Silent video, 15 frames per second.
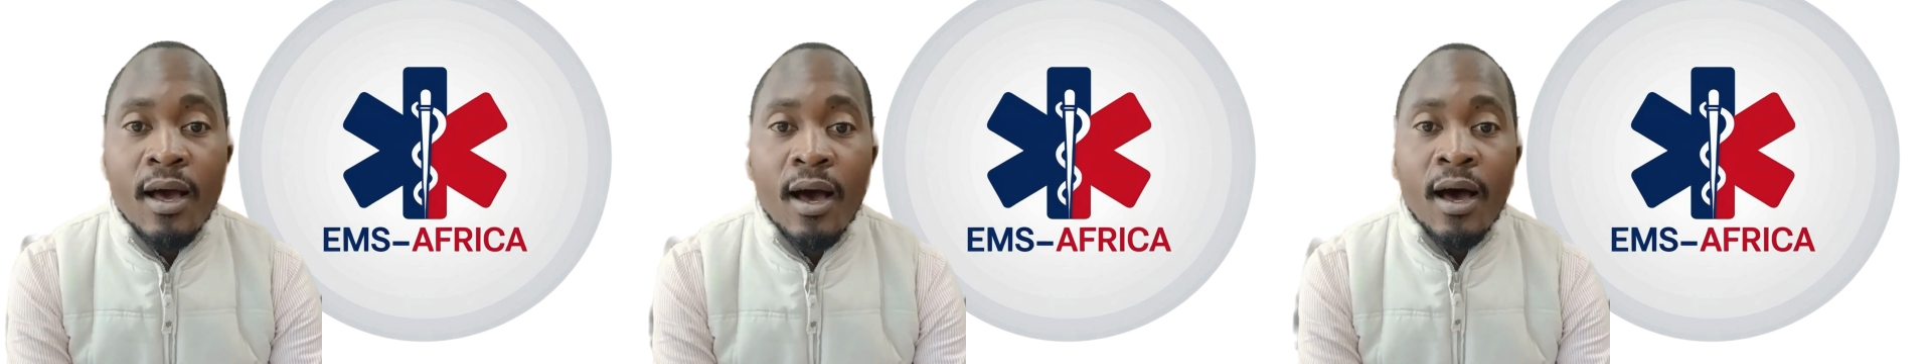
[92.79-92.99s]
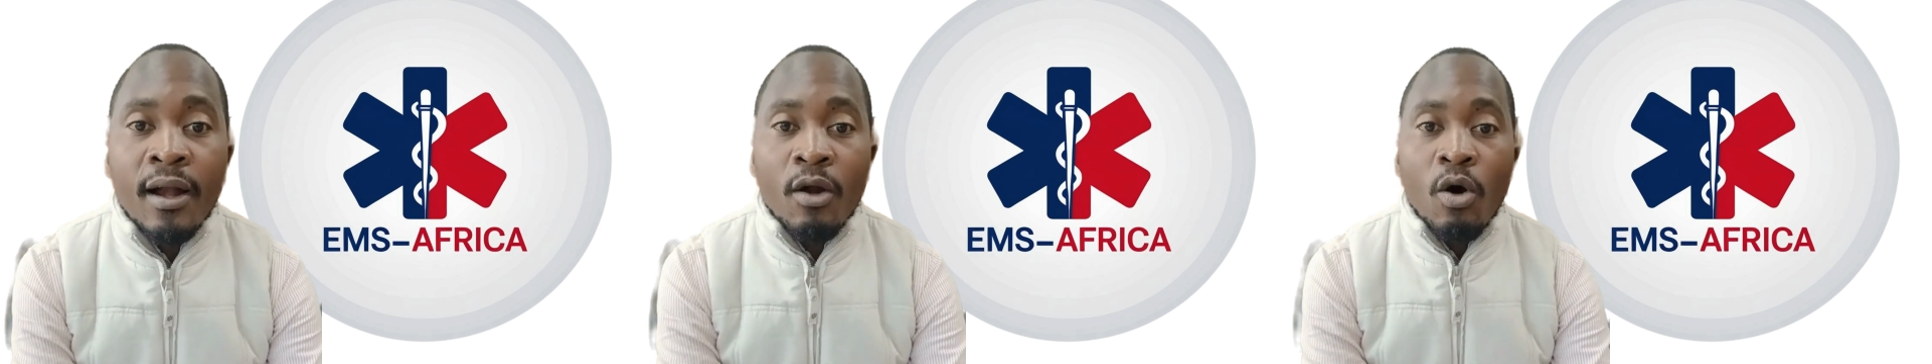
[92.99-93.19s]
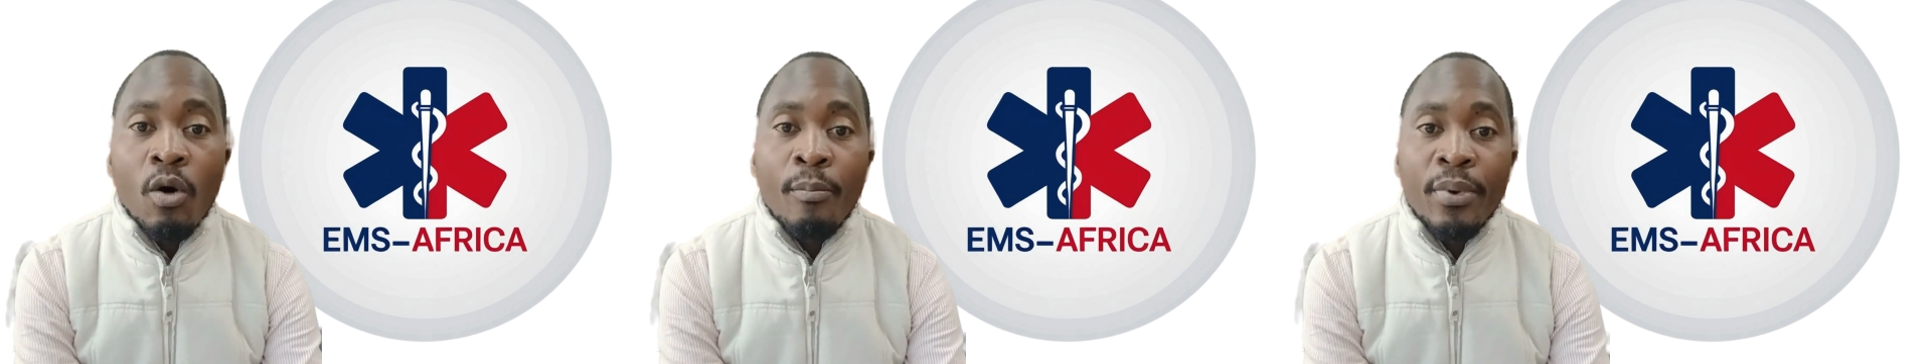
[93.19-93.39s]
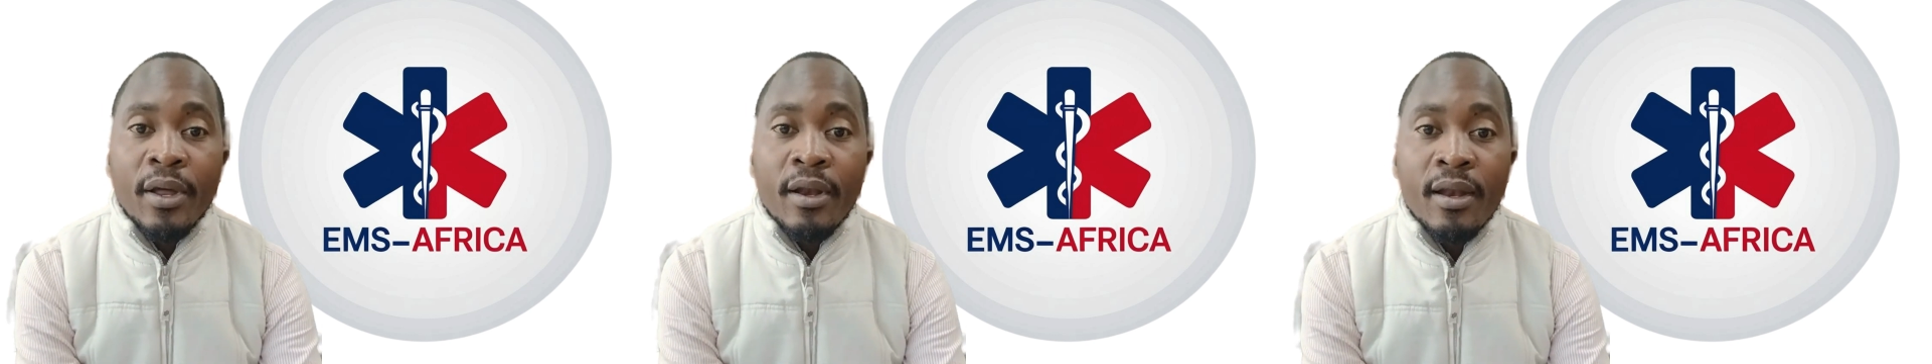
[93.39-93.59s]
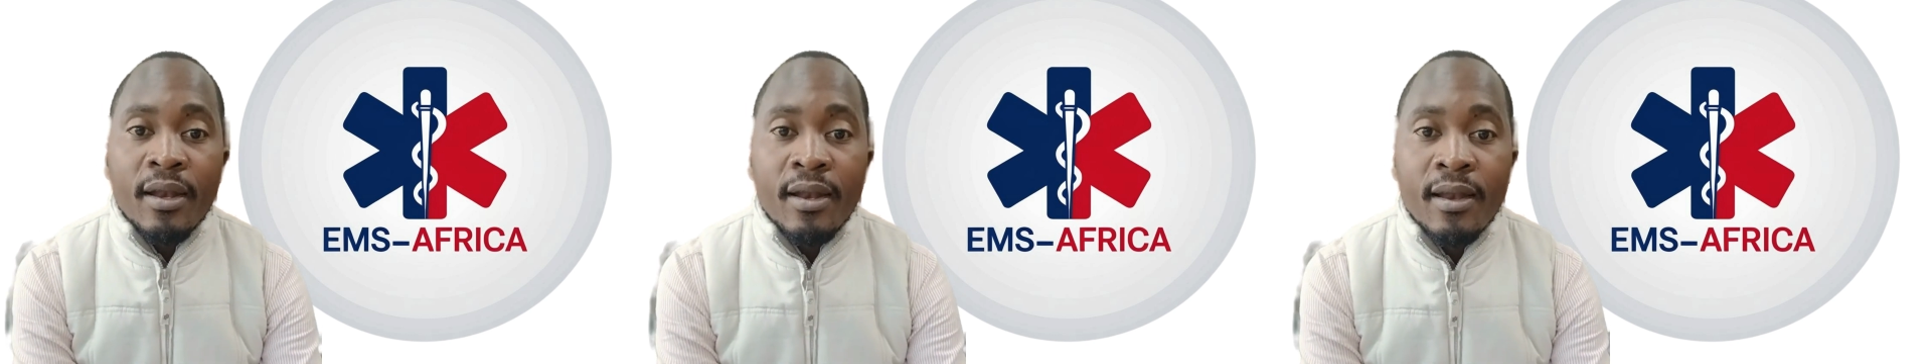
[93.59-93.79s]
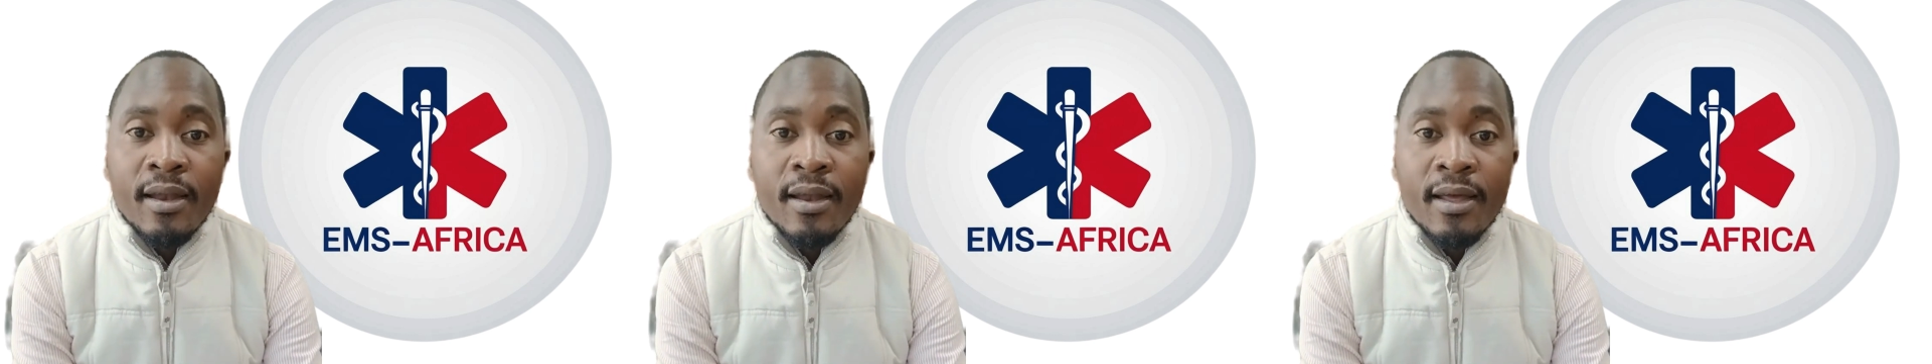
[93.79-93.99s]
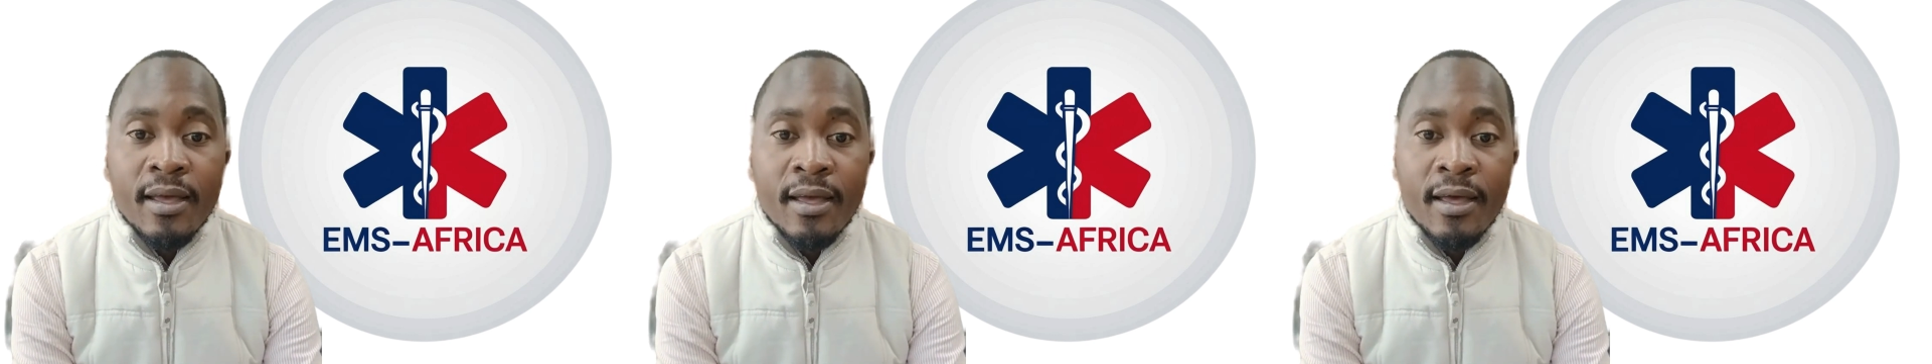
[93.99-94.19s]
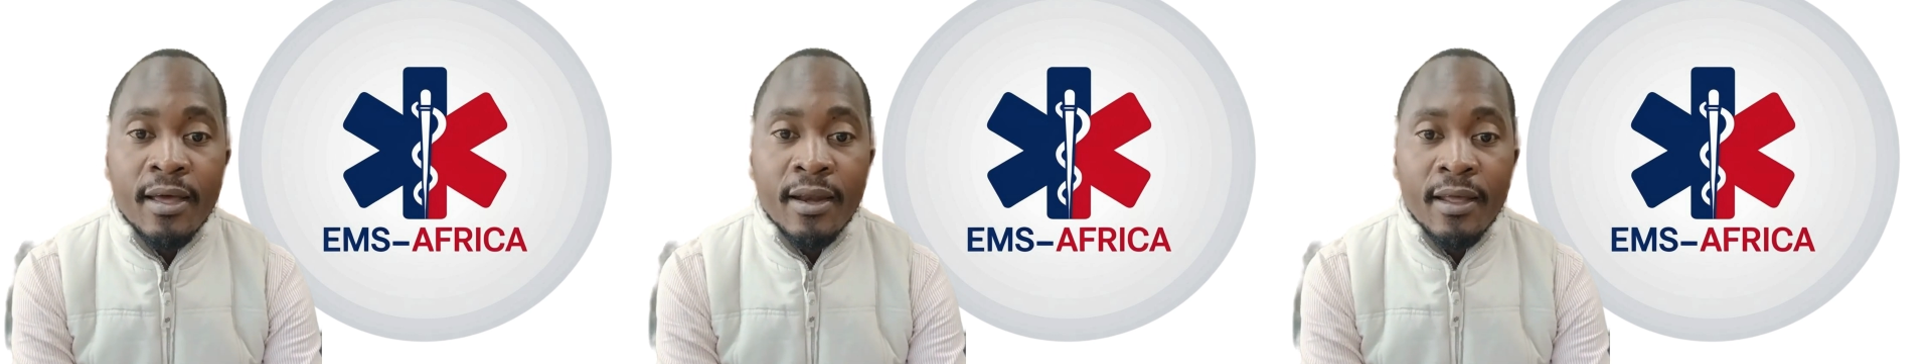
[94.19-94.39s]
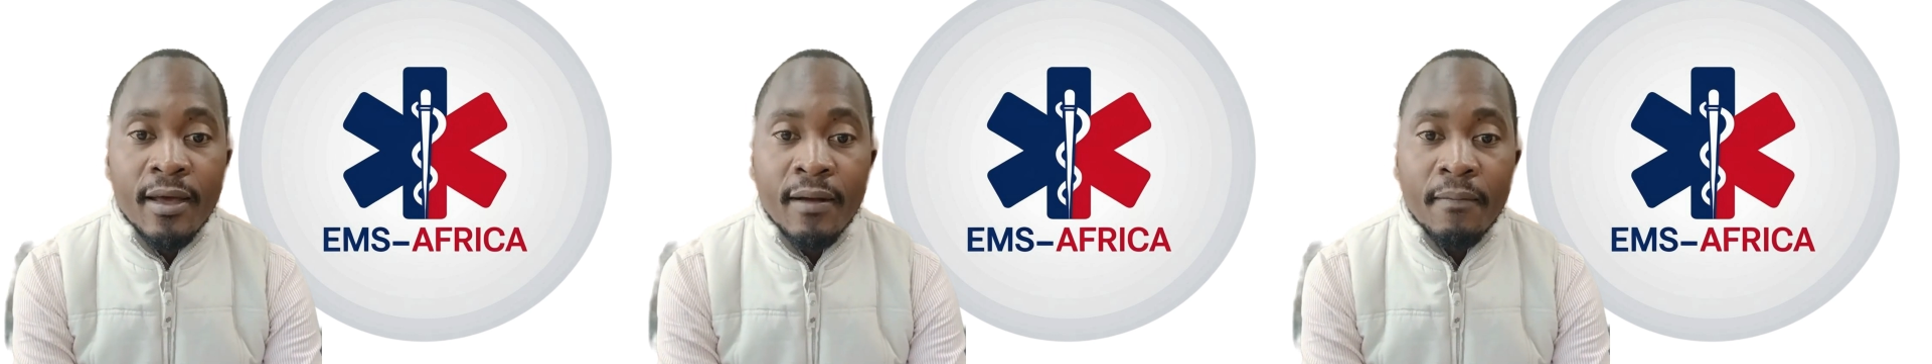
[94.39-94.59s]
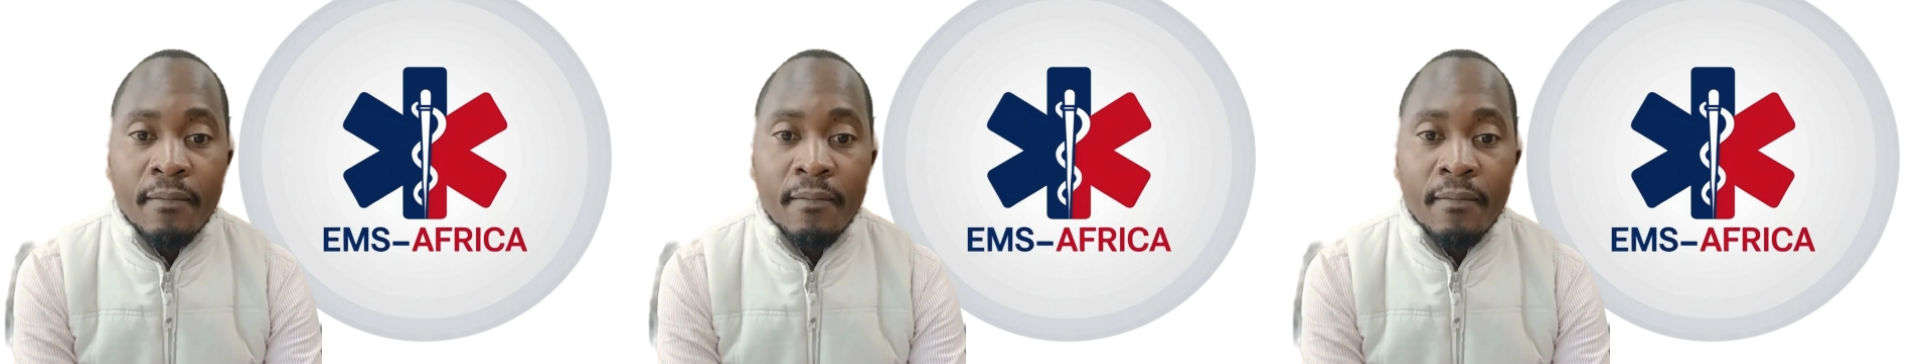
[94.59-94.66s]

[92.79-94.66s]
an open area.